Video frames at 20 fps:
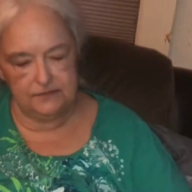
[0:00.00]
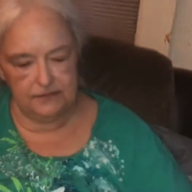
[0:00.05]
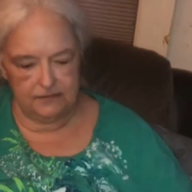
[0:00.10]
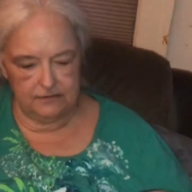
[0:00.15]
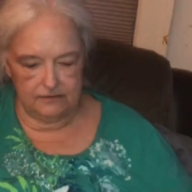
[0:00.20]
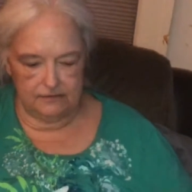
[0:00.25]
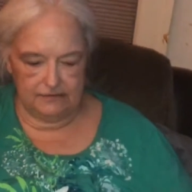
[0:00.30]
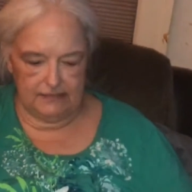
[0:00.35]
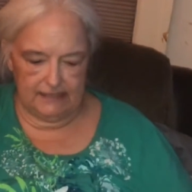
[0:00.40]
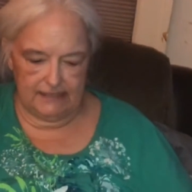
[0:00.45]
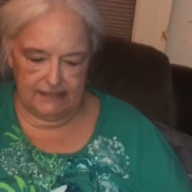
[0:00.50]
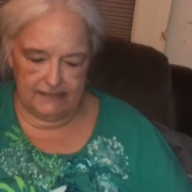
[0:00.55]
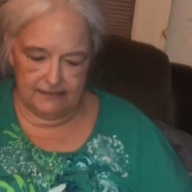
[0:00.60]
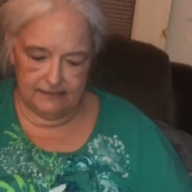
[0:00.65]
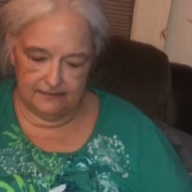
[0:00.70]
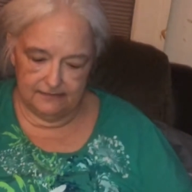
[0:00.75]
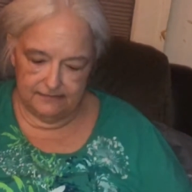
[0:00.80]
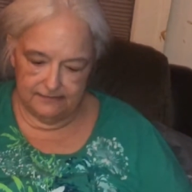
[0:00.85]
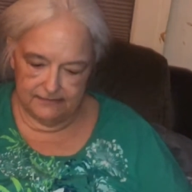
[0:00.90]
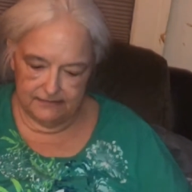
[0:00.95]
Newly.
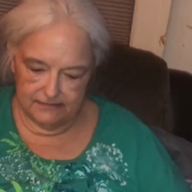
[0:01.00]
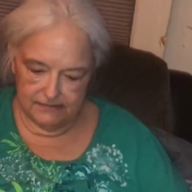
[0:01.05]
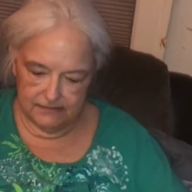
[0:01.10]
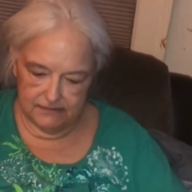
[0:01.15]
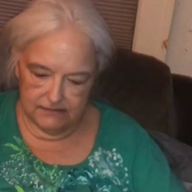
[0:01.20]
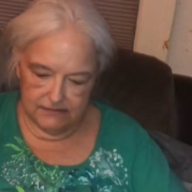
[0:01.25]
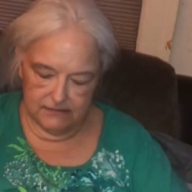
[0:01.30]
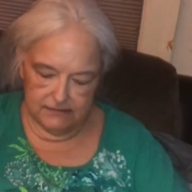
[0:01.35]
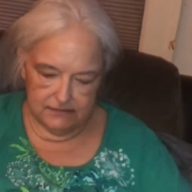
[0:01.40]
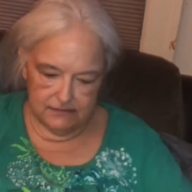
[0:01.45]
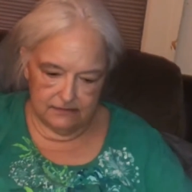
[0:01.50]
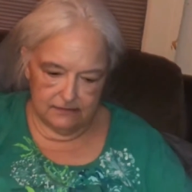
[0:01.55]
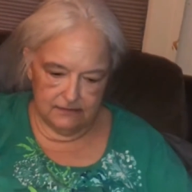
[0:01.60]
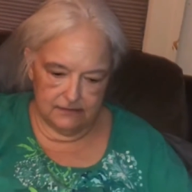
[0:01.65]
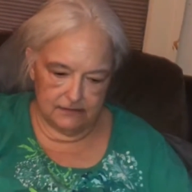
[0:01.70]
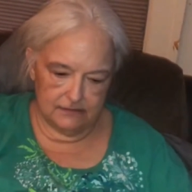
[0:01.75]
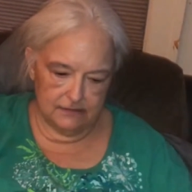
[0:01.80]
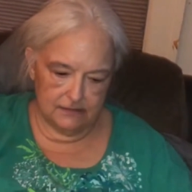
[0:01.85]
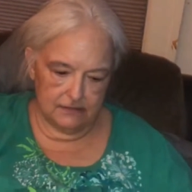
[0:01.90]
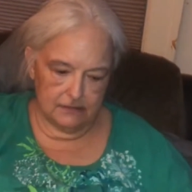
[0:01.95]
Do you want to read
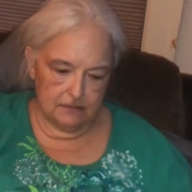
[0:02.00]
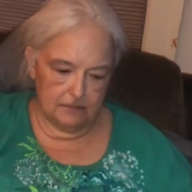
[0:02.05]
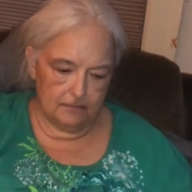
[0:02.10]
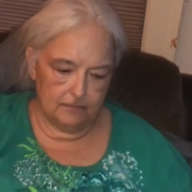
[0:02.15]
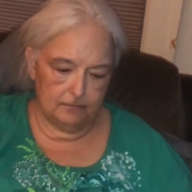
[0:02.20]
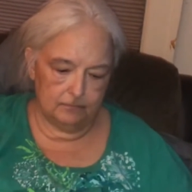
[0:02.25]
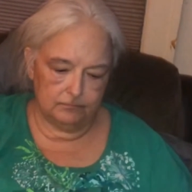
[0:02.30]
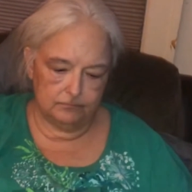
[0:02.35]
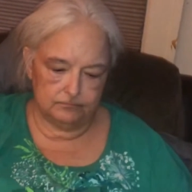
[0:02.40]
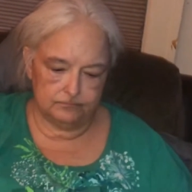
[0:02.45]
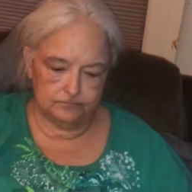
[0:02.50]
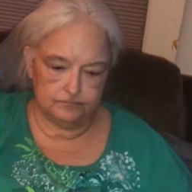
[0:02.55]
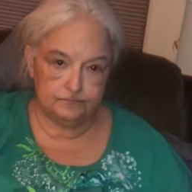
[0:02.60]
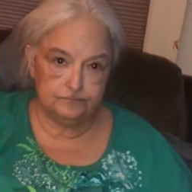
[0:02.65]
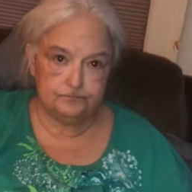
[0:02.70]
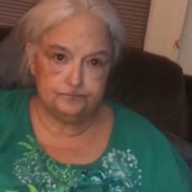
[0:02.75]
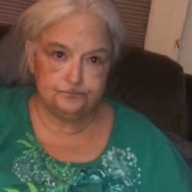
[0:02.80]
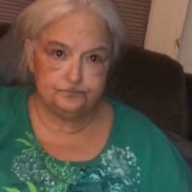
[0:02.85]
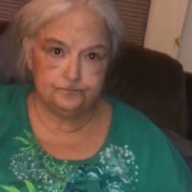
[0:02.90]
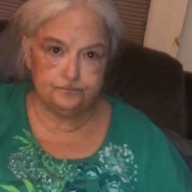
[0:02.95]
it and,
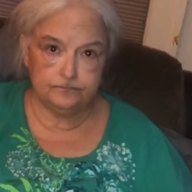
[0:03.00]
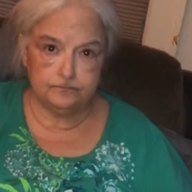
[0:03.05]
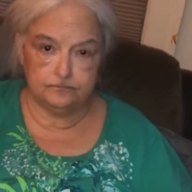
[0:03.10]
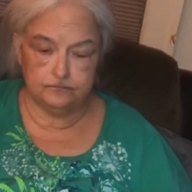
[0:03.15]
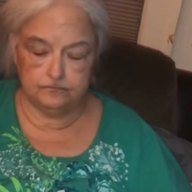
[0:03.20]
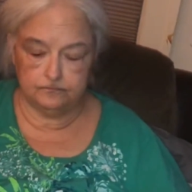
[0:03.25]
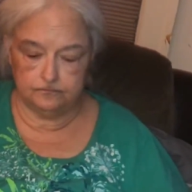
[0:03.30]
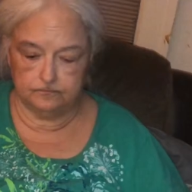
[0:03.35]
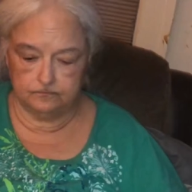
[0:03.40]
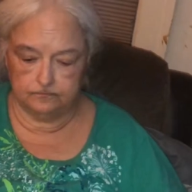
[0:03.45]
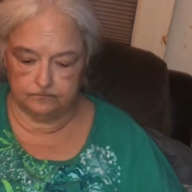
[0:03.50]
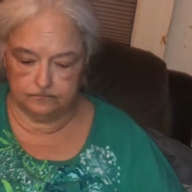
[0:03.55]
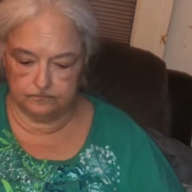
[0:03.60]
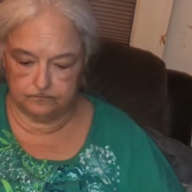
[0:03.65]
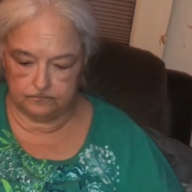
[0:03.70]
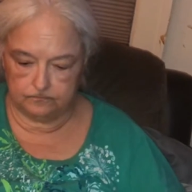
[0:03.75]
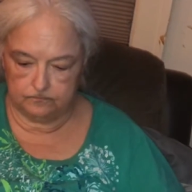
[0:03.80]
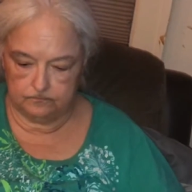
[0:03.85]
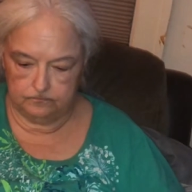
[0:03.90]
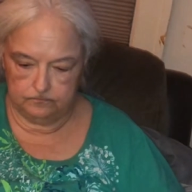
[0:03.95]
and then just show your
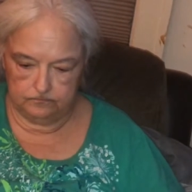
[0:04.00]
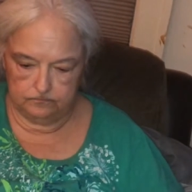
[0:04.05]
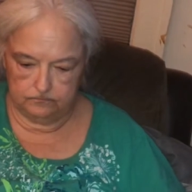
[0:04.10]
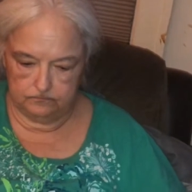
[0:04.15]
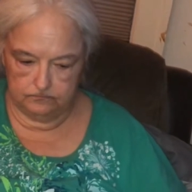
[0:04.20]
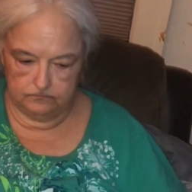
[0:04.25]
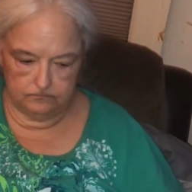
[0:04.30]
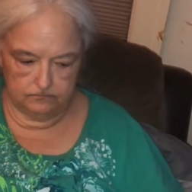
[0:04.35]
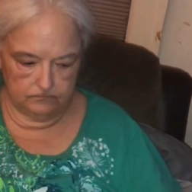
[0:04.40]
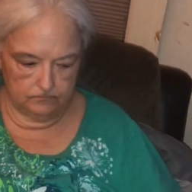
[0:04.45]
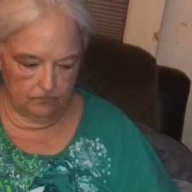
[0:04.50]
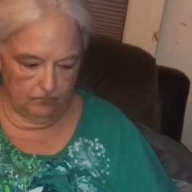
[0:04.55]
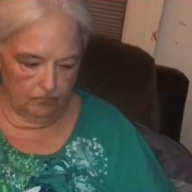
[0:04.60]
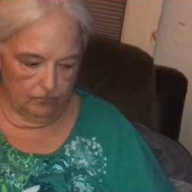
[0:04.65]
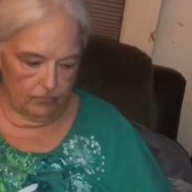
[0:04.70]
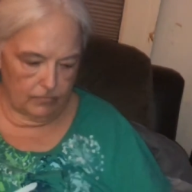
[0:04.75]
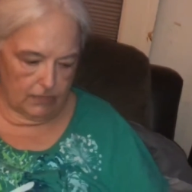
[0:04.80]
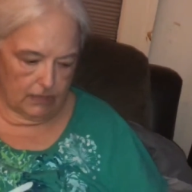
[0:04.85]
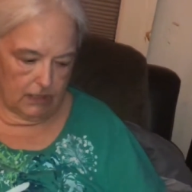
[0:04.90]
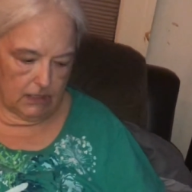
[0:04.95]
reaction to what she
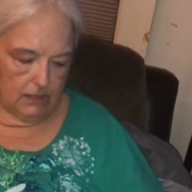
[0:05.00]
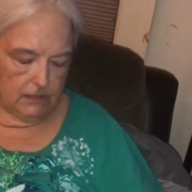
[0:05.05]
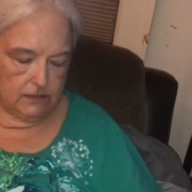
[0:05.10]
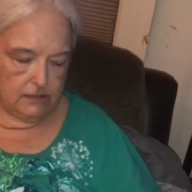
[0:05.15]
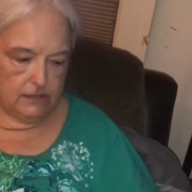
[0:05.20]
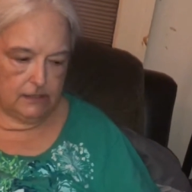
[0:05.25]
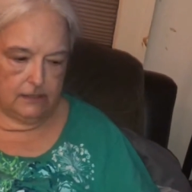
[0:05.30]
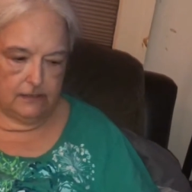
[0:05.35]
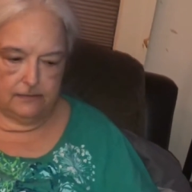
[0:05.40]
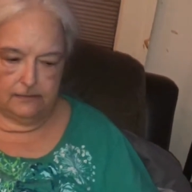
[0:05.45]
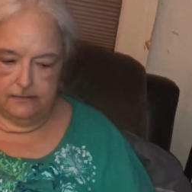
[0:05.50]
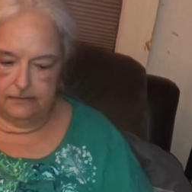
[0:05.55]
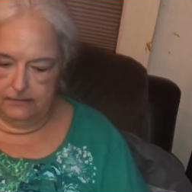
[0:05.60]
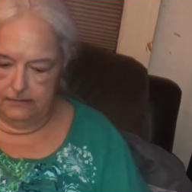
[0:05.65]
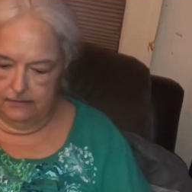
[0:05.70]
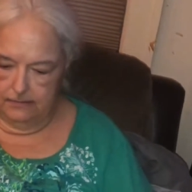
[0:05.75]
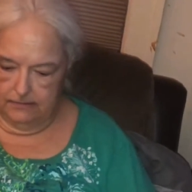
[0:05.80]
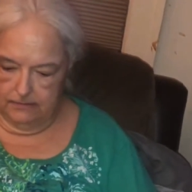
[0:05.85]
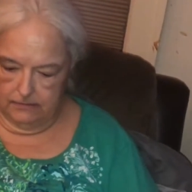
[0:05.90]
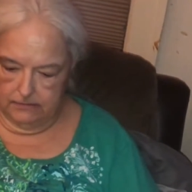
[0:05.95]
wrote? Because it's really
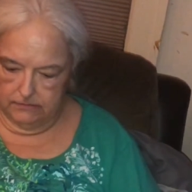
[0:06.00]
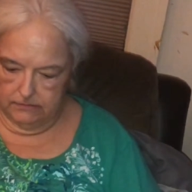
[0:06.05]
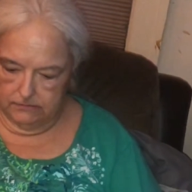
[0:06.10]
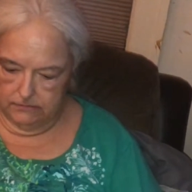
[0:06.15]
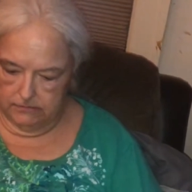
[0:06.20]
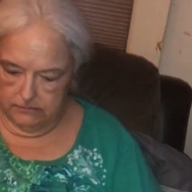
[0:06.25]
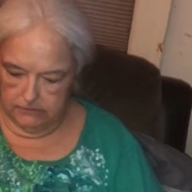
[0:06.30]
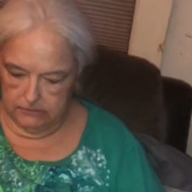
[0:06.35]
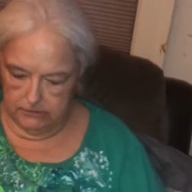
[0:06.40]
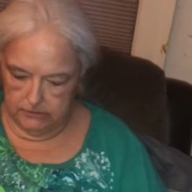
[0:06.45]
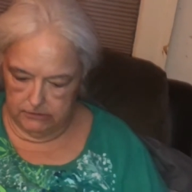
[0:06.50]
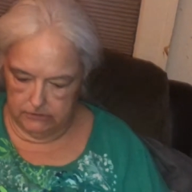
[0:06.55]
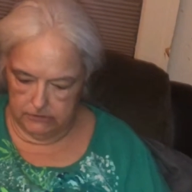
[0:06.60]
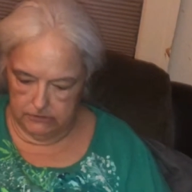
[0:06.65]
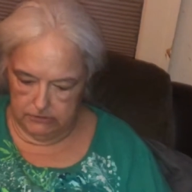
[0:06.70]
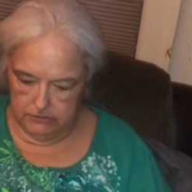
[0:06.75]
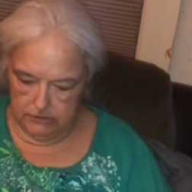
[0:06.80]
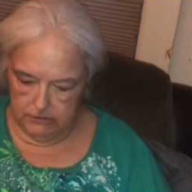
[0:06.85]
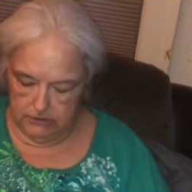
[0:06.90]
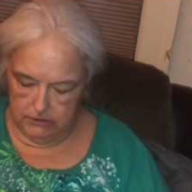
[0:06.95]
special. Mine was.
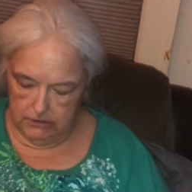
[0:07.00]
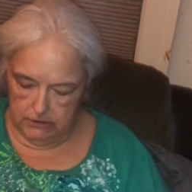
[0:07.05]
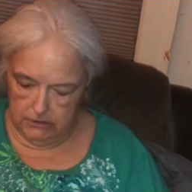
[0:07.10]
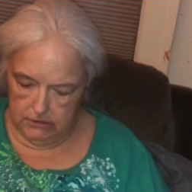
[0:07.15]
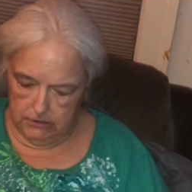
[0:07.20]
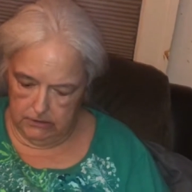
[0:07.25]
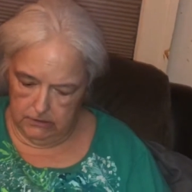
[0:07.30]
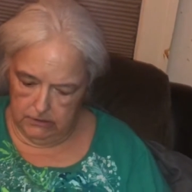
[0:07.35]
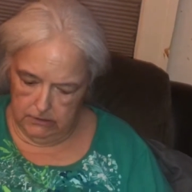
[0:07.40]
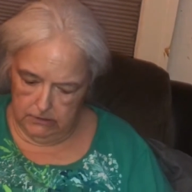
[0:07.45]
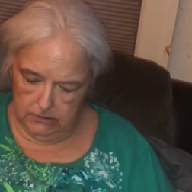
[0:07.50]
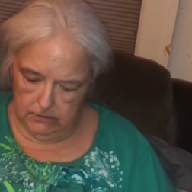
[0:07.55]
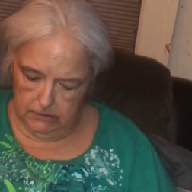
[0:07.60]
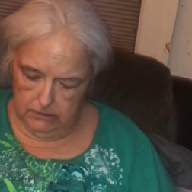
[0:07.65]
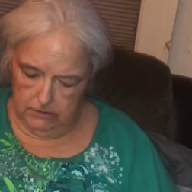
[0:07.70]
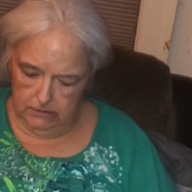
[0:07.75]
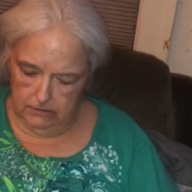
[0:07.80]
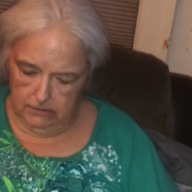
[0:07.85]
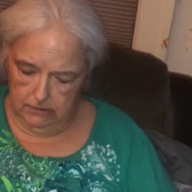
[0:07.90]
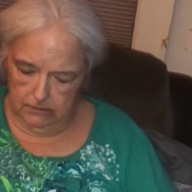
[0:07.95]

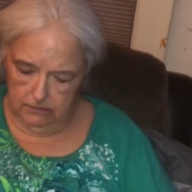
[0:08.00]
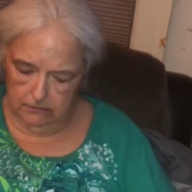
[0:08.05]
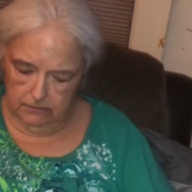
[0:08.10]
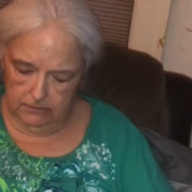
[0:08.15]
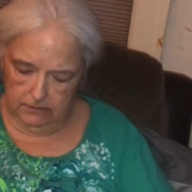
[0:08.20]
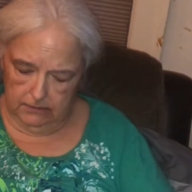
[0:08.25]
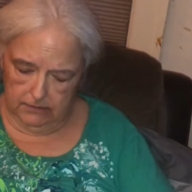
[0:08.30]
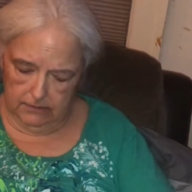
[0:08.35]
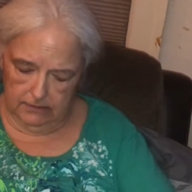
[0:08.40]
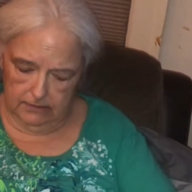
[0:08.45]
Okay.